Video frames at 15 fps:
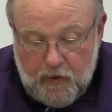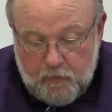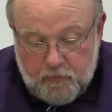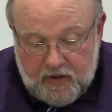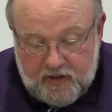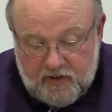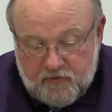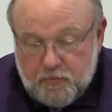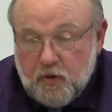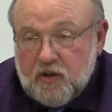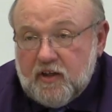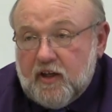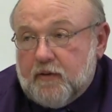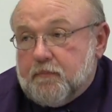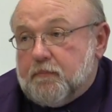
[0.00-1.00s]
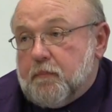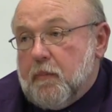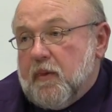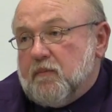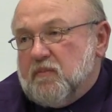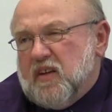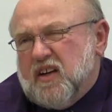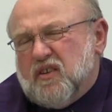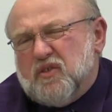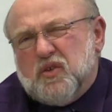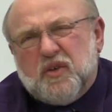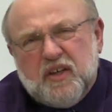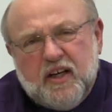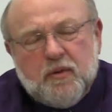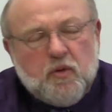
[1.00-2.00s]
But his book that, I don't
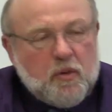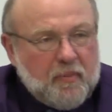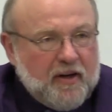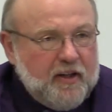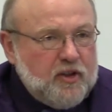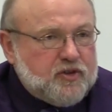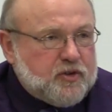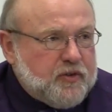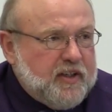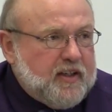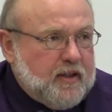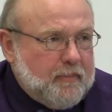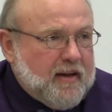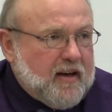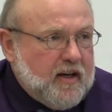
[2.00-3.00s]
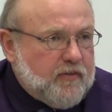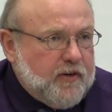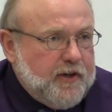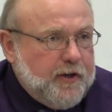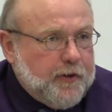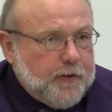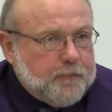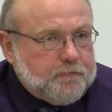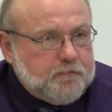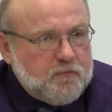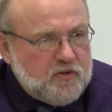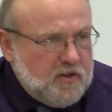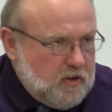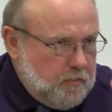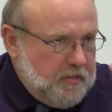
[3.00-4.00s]
do it anymore, but I used to read it about every year.
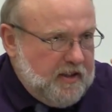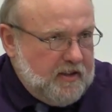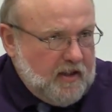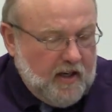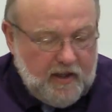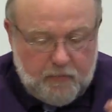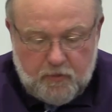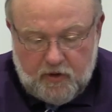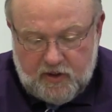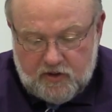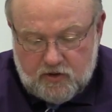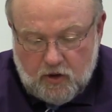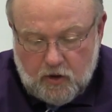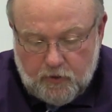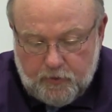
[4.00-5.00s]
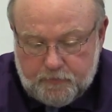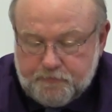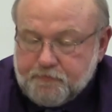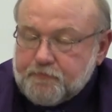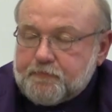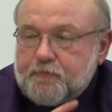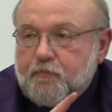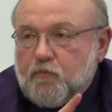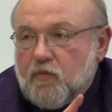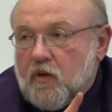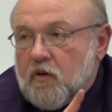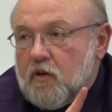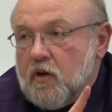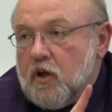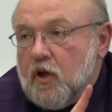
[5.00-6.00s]
It's a little bitty tiny book. It's called
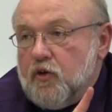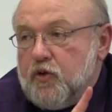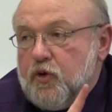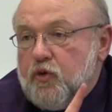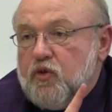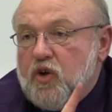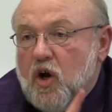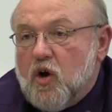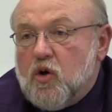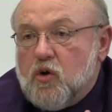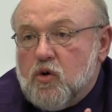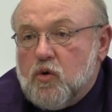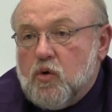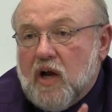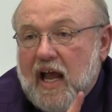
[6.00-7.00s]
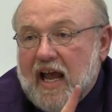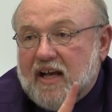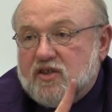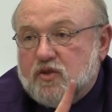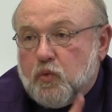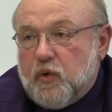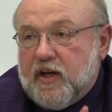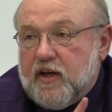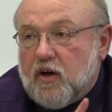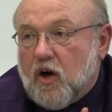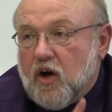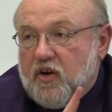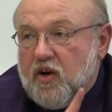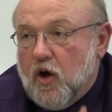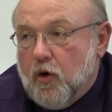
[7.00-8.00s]
To Know as We
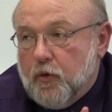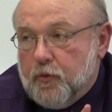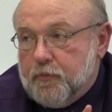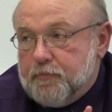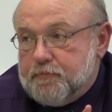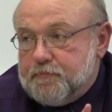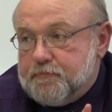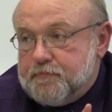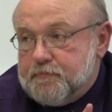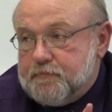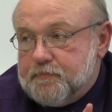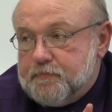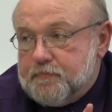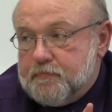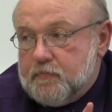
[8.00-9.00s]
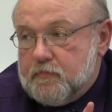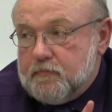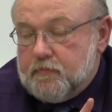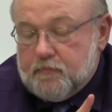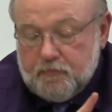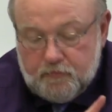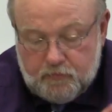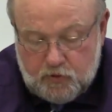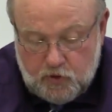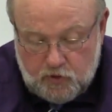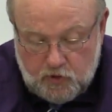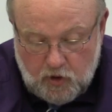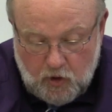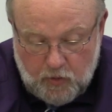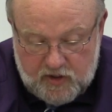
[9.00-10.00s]
Are Known. To
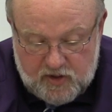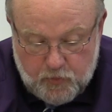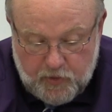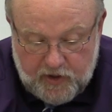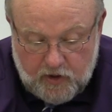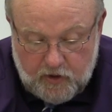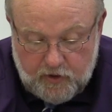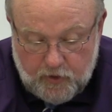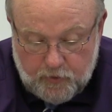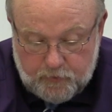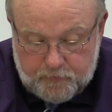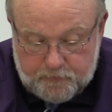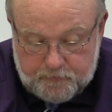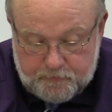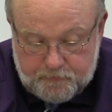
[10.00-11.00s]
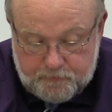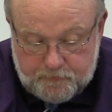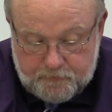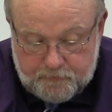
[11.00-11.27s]
Know as We Are Known.